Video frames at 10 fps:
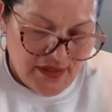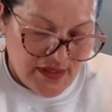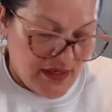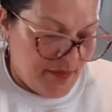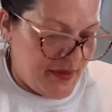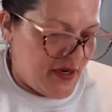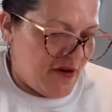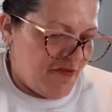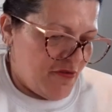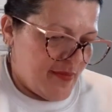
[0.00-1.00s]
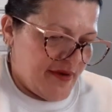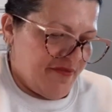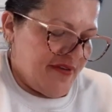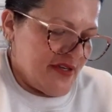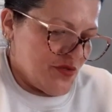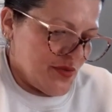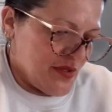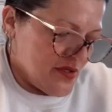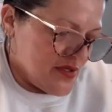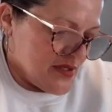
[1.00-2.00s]
Gotta be careful my face with
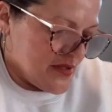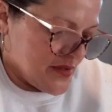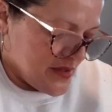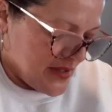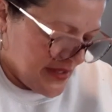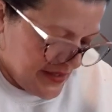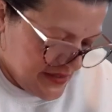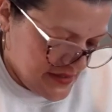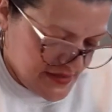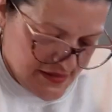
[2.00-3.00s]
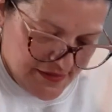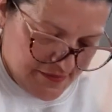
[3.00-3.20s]
this slice.